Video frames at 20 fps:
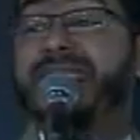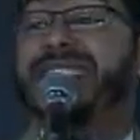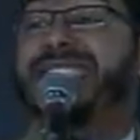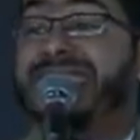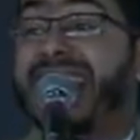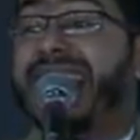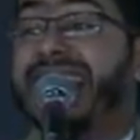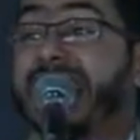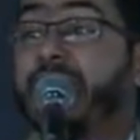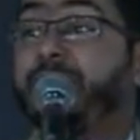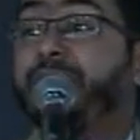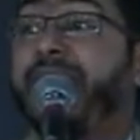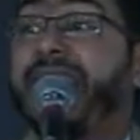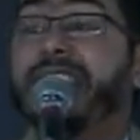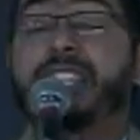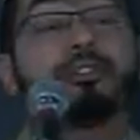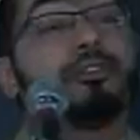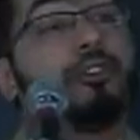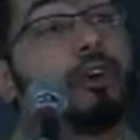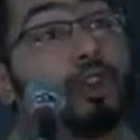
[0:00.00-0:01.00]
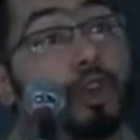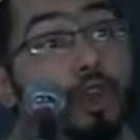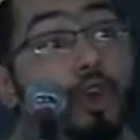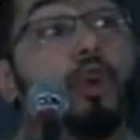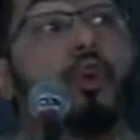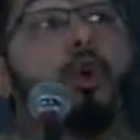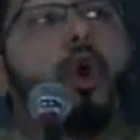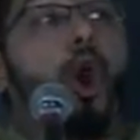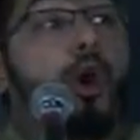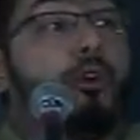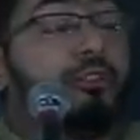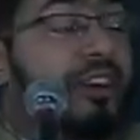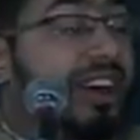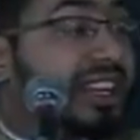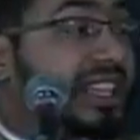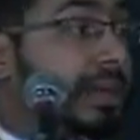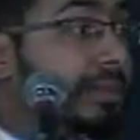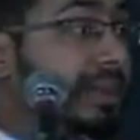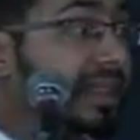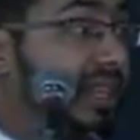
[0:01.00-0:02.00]
be sacrificed for you, O
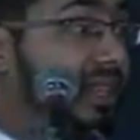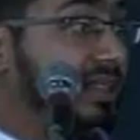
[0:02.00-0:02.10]
Fatima